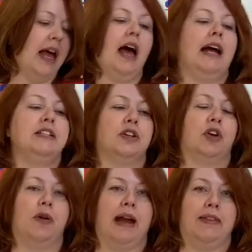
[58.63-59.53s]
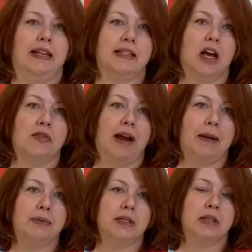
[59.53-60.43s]
I took a crayon that's
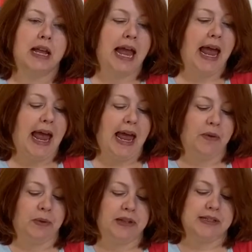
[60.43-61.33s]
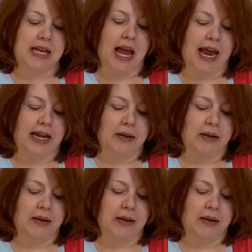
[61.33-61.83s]
unwrapped, and with the side,